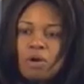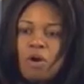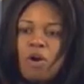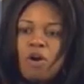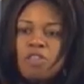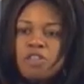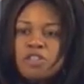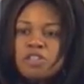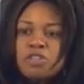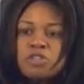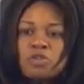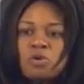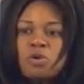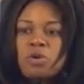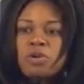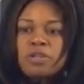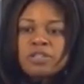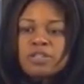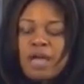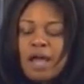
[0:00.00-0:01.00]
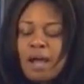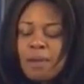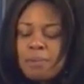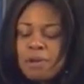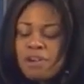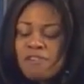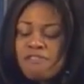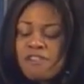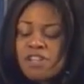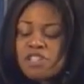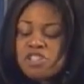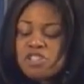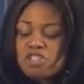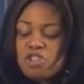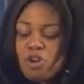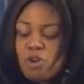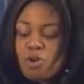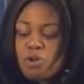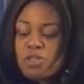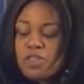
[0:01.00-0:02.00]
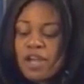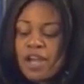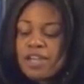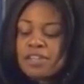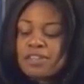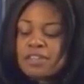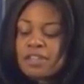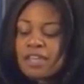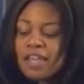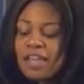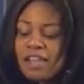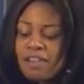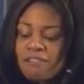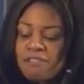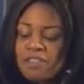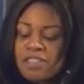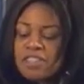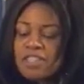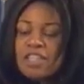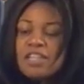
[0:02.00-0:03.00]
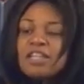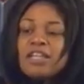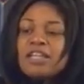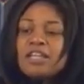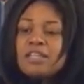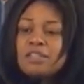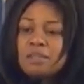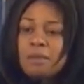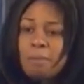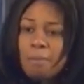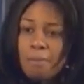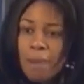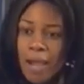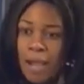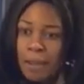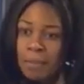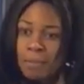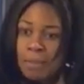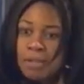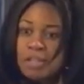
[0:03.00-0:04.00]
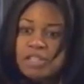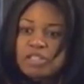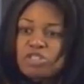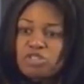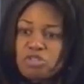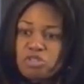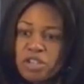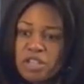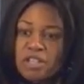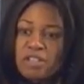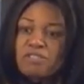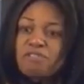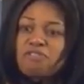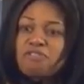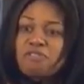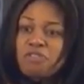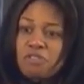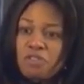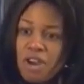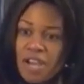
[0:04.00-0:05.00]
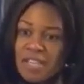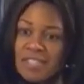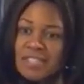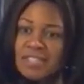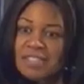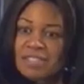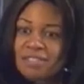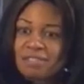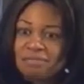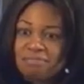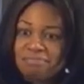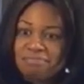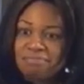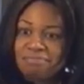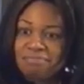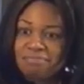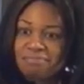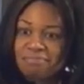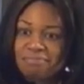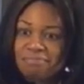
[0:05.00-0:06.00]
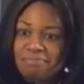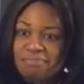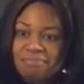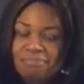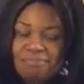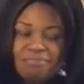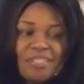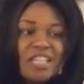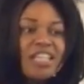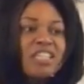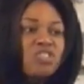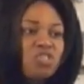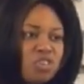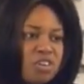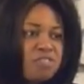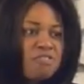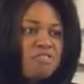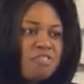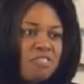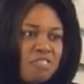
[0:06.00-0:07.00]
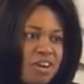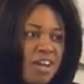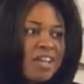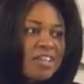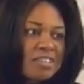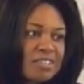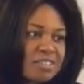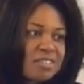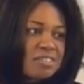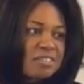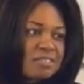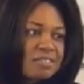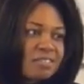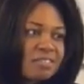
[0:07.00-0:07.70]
all the stories, how many of us know that everything in the Bible is written for us? It's written for us.